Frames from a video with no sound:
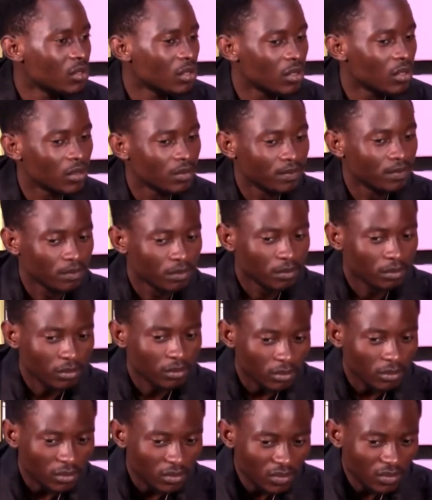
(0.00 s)
So
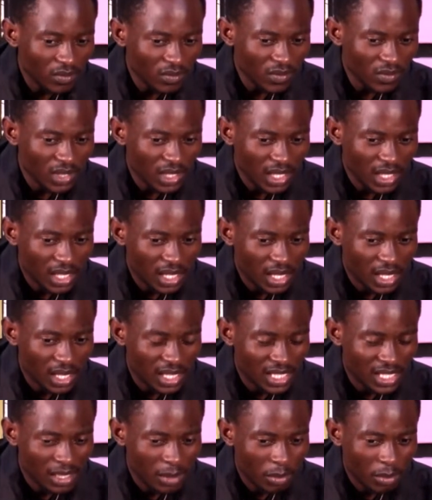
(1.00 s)

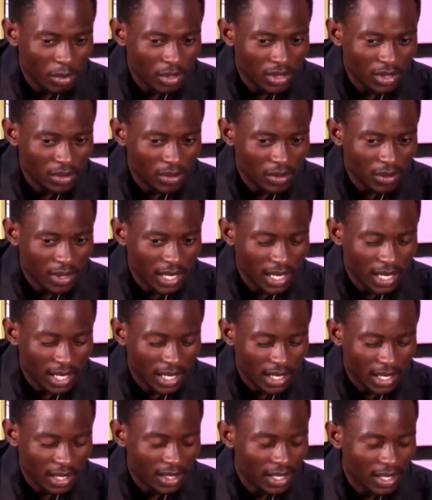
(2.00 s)
there's a point
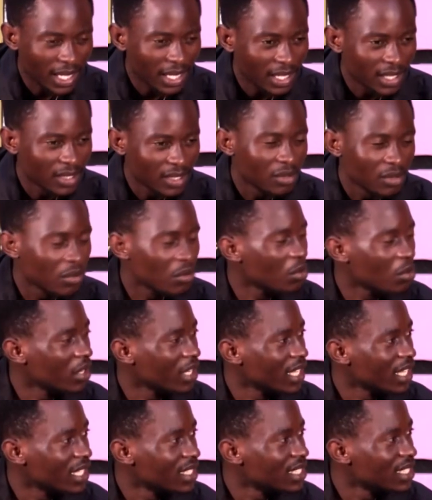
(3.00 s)
where like school
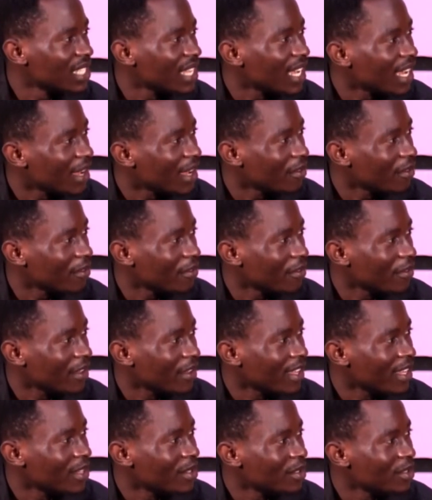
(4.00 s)
gets tough
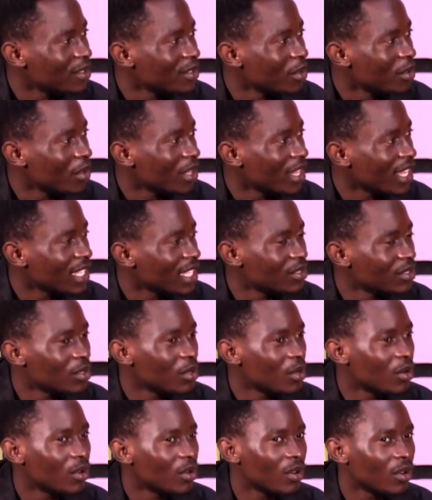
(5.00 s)
and all that.
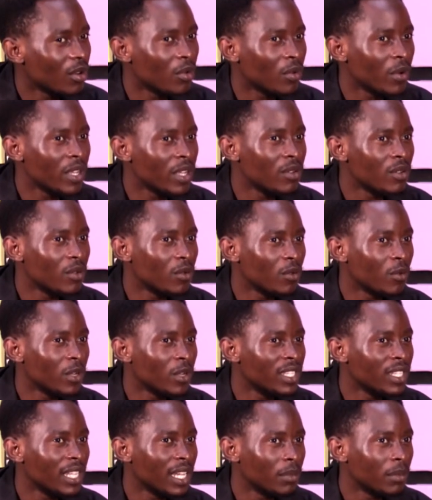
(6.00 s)
So when
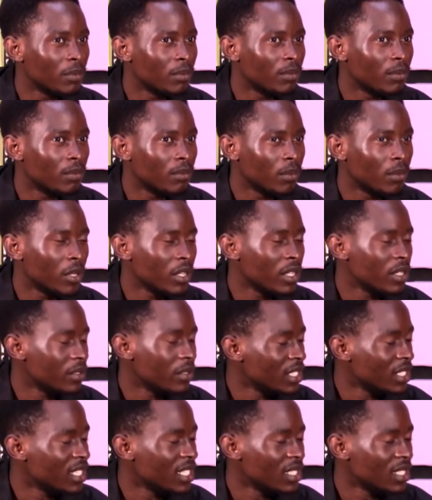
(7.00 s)
that point
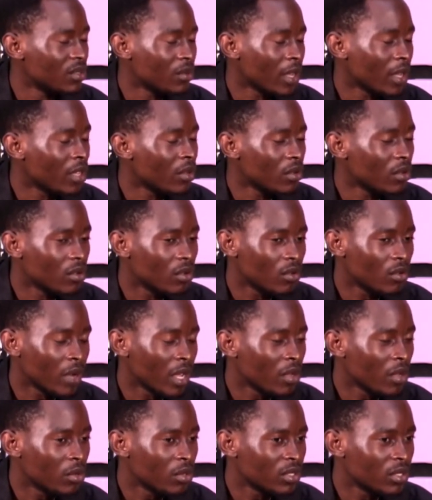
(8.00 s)
reaches,
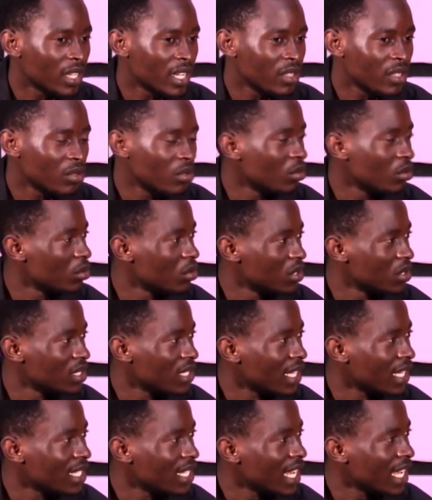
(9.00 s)
were you trying to
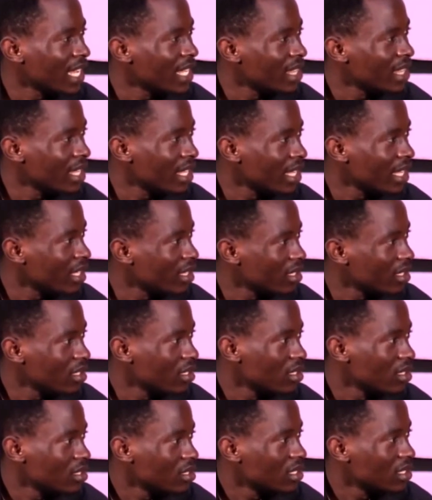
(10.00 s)
sideline the
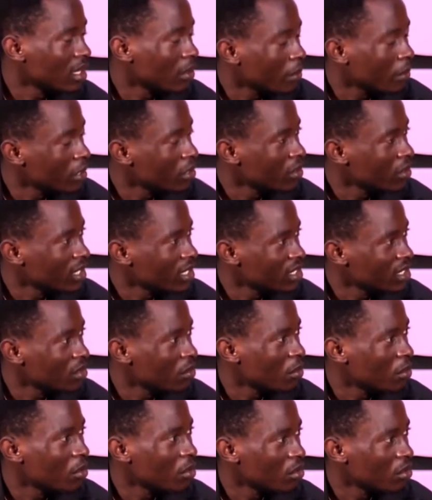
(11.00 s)
entrepreneurship,
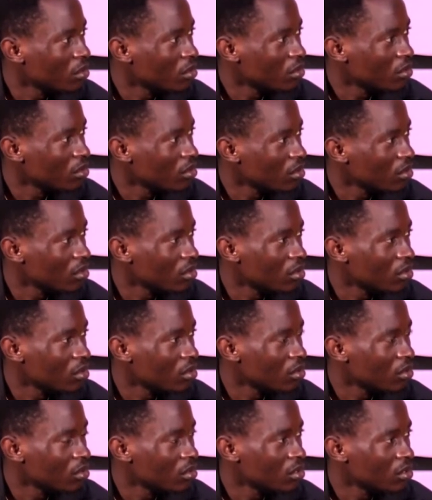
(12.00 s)
or you
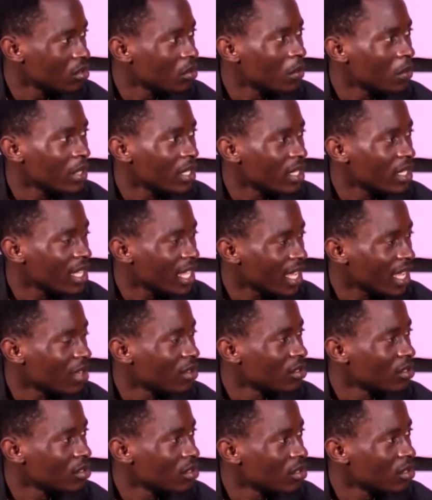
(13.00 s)
used to be there
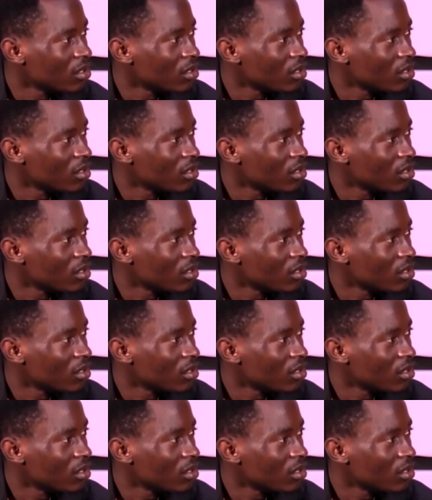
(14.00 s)
also?